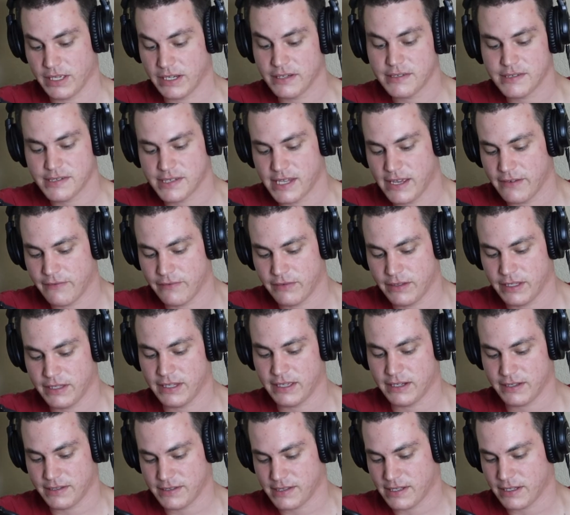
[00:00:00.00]
that is
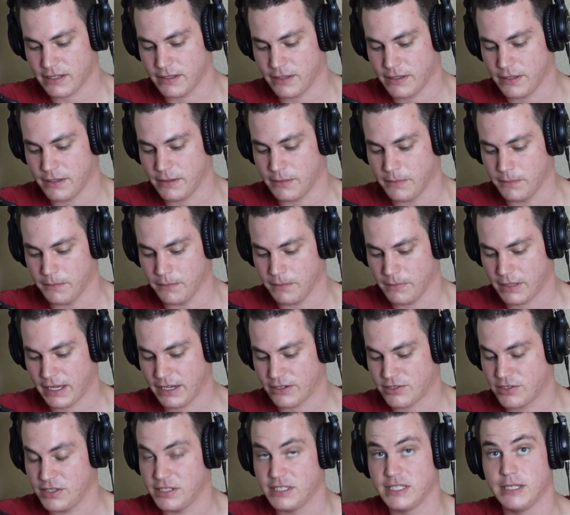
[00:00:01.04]

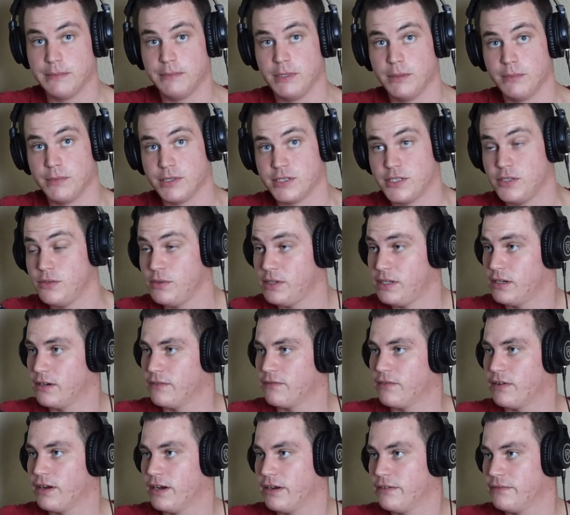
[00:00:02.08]
actually tip number 2 here
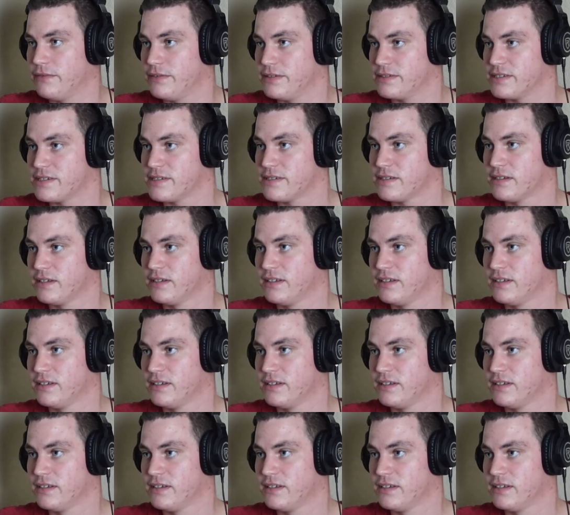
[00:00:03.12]
for alphas.